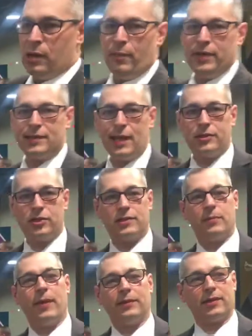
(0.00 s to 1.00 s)
But it's not
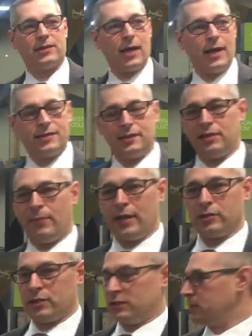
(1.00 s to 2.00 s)
just about the size and
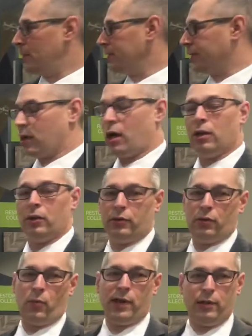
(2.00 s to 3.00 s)
dimension, it's about the color
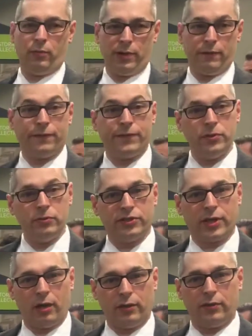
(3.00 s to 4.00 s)
and the way that we infuse
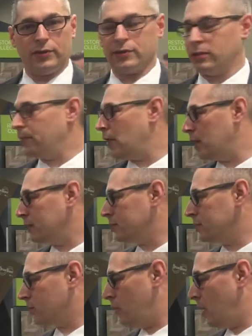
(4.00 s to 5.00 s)
color into the product
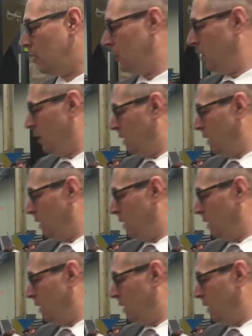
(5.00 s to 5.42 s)
as well.